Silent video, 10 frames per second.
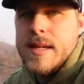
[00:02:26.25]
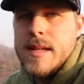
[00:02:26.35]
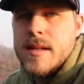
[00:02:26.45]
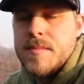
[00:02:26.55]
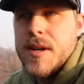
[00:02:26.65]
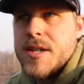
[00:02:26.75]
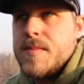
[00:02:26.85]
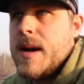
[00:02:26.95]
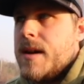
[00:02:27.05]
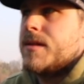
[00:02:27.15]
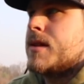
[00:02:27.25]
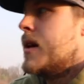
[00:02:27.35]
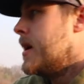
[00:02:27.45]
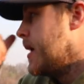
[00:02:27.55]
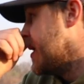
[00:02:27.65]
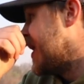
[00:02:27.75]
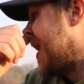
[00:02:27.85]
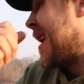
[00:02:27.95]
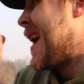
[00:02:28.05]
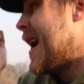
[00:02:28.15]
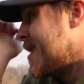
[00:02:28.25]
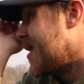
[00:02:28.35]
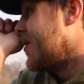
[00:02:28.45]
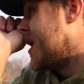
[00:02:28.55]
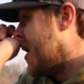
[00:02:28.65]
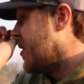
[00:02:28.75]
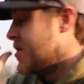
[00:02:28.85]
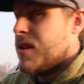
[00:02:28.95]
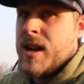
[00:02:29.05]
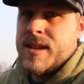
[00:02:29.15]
in the brush piles instead of casting with that ultralight.